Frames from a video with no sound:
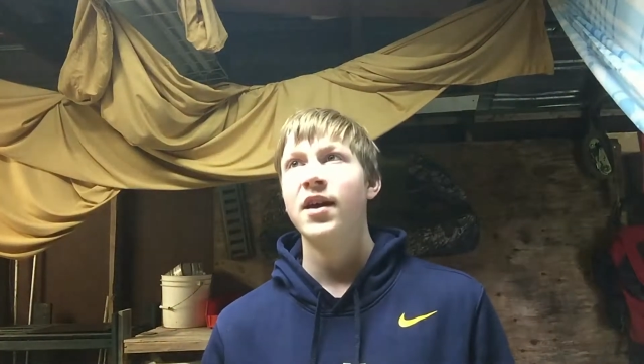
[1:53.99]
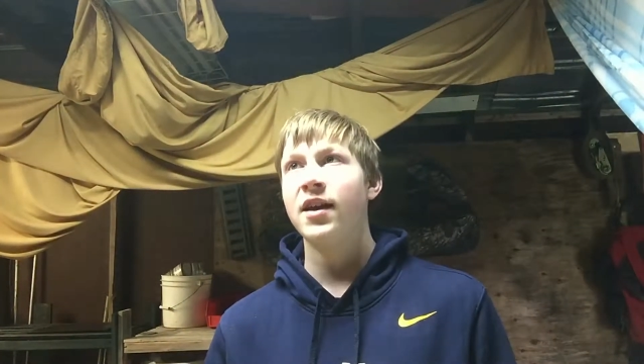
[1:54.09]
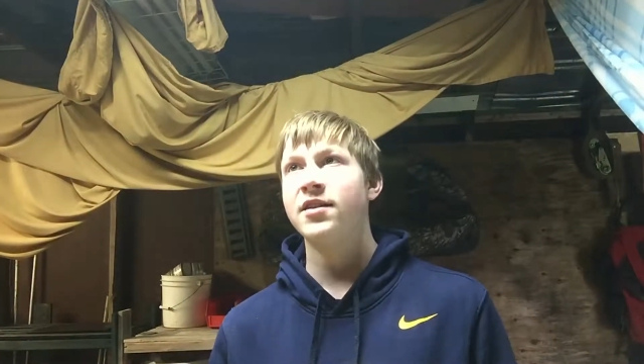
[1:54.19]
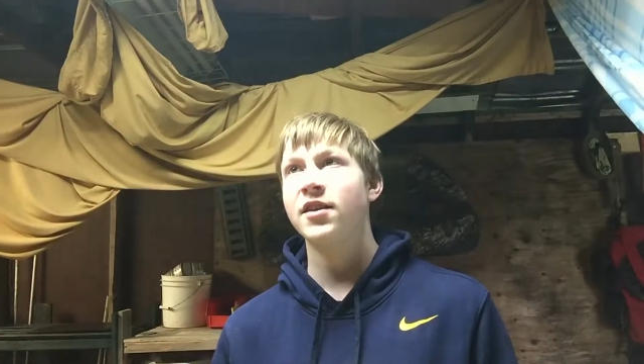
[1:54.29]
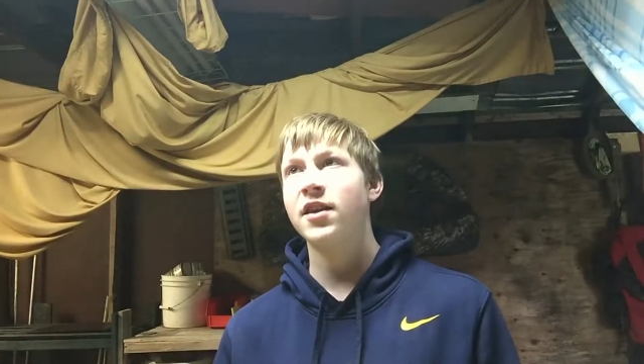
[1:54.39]

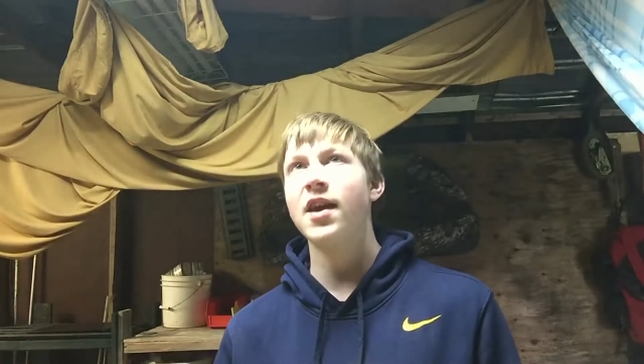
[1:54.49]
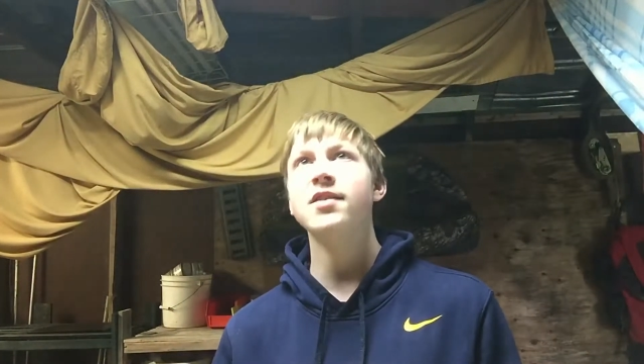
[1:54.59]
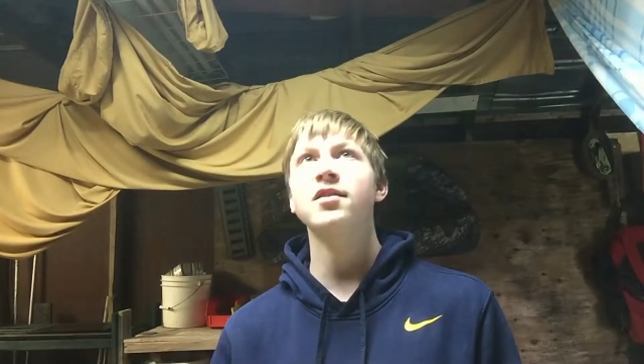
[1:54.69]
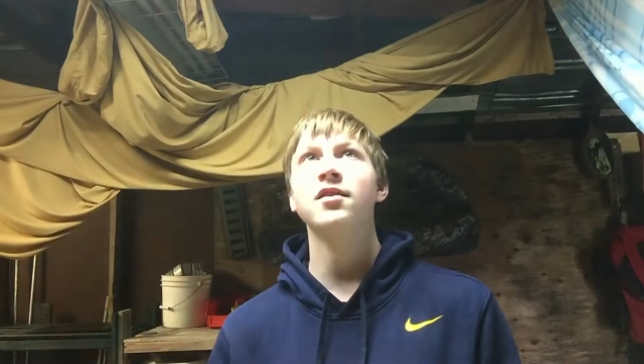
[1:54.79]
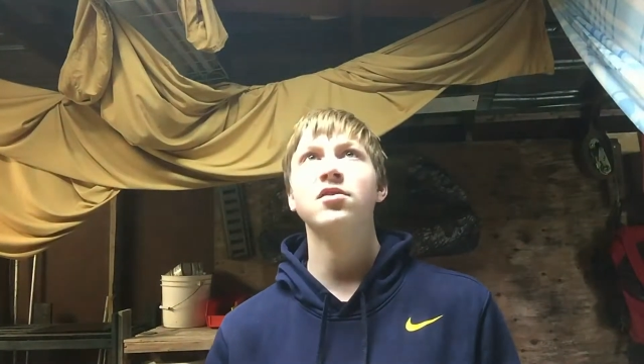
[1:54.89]
He said the
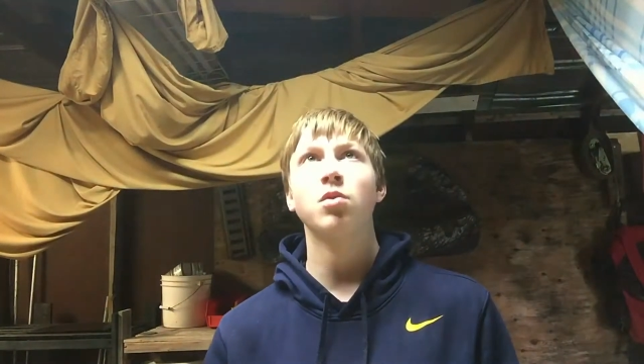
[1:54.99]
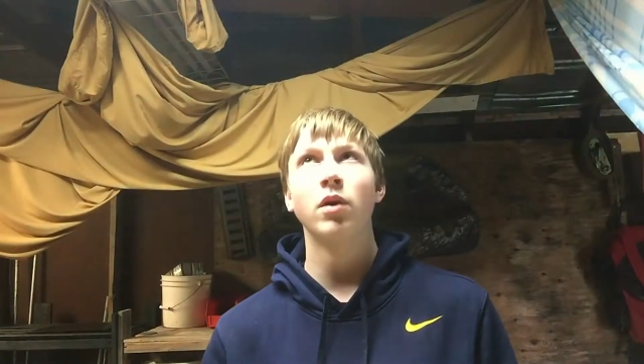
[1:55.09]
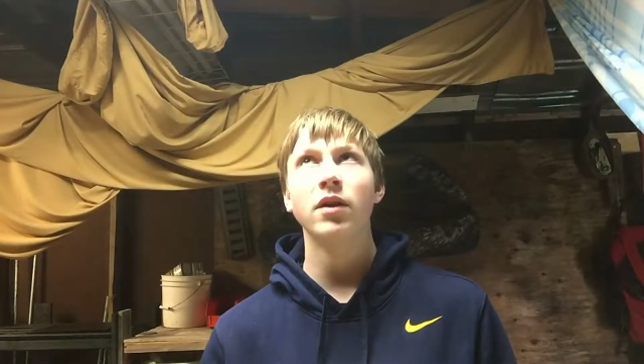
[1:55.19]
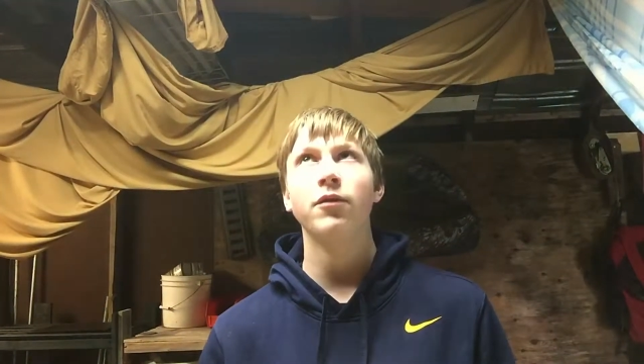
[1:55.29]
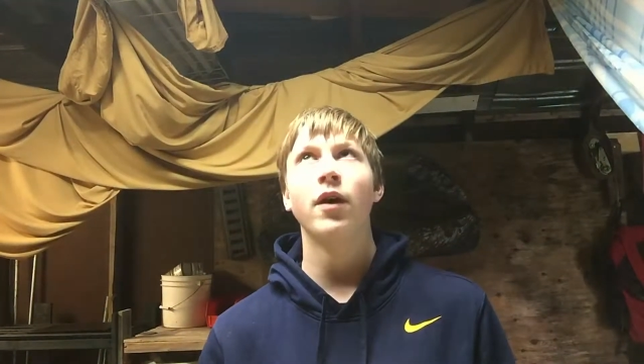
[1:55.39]
case is
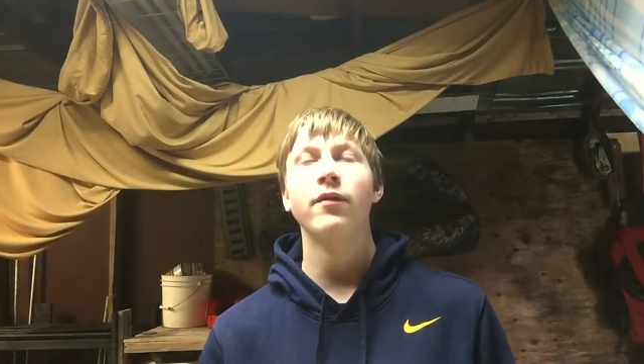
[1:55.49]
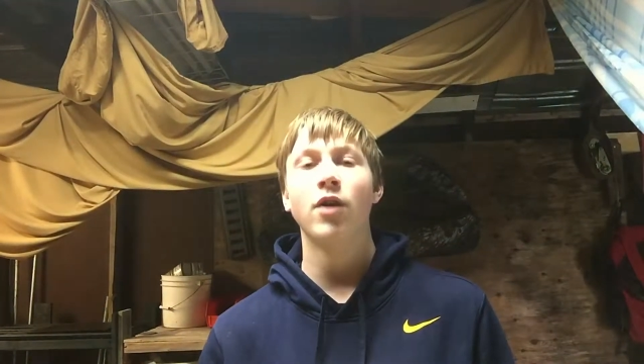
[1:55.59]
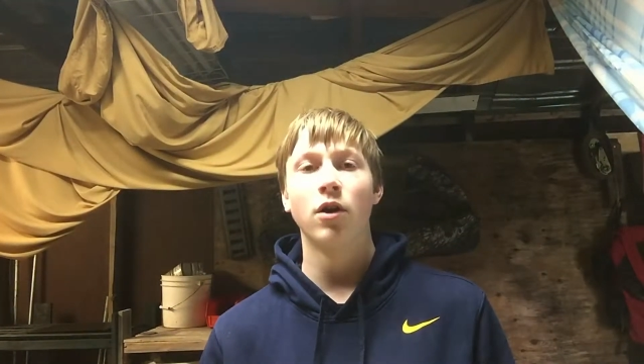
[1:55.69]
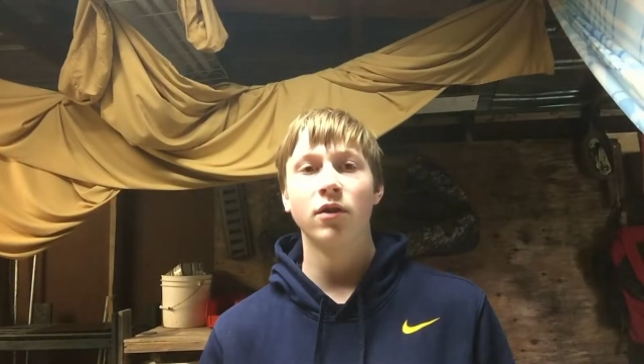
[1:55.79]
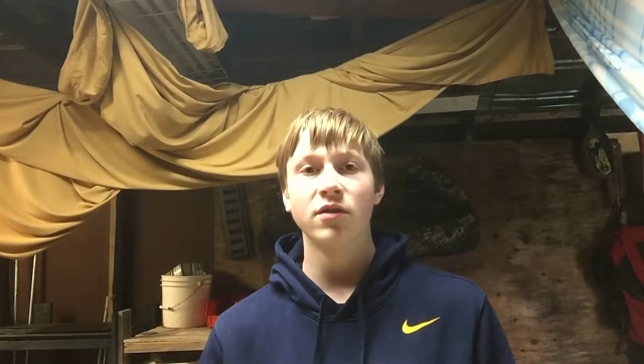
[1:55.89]

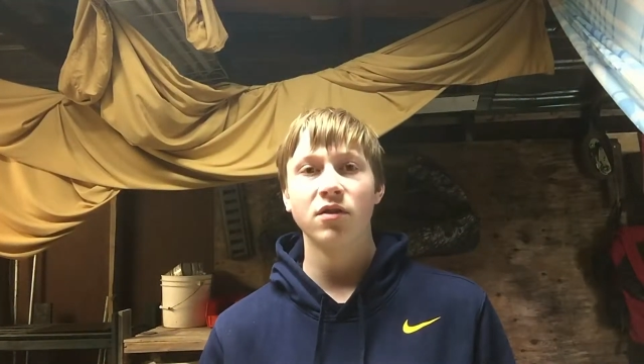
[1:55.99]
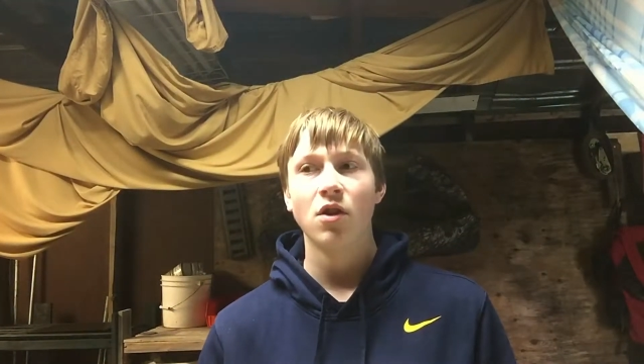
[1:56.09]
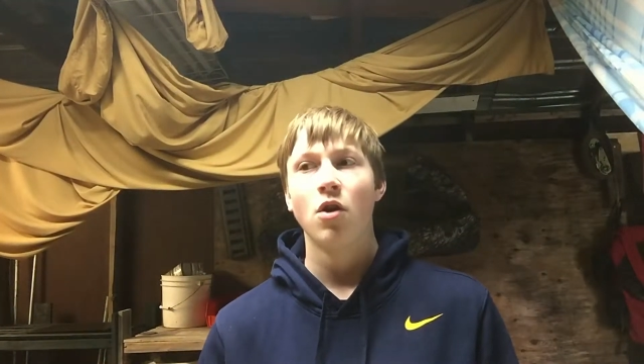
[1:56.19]
$25,